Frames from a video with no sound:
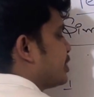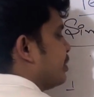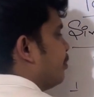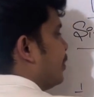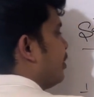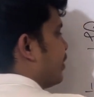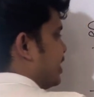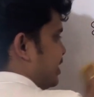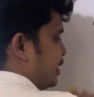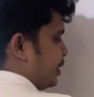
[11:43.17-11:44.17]
simple
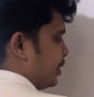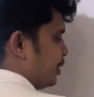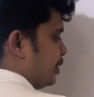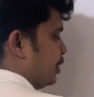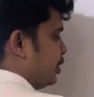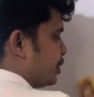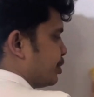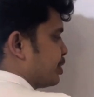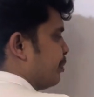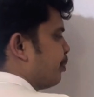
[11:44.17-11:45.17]
present? So
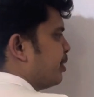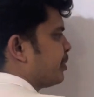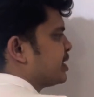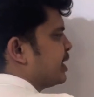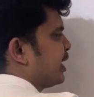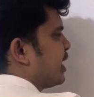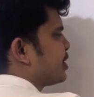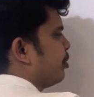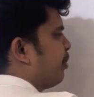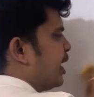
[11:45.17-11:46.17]
simple present, as
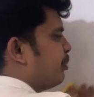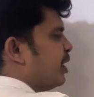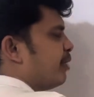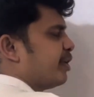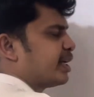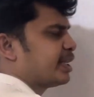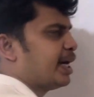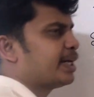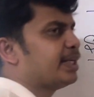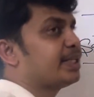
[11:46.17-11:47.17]
you might be aware,
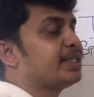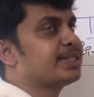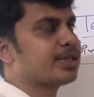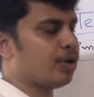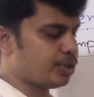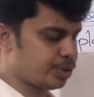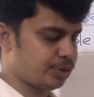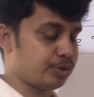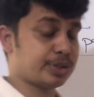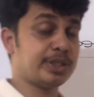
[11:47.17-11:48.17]
that it is also
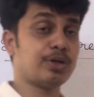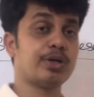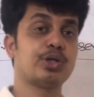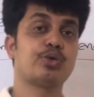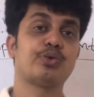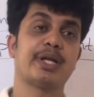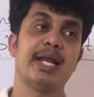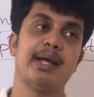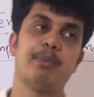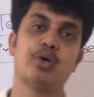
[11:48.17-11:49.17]
used in order to tell
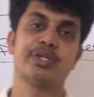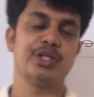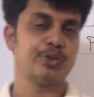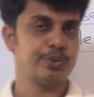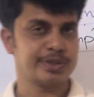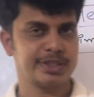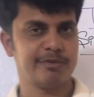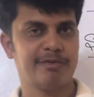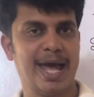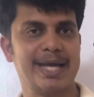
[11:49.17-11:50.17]
about the universal
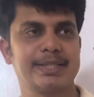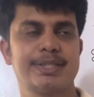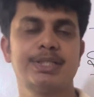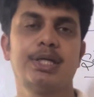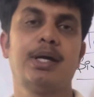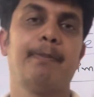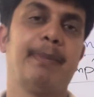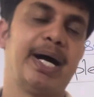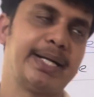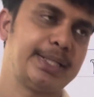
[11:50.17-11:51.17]
facts.
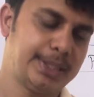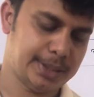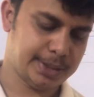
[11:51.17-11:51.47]
But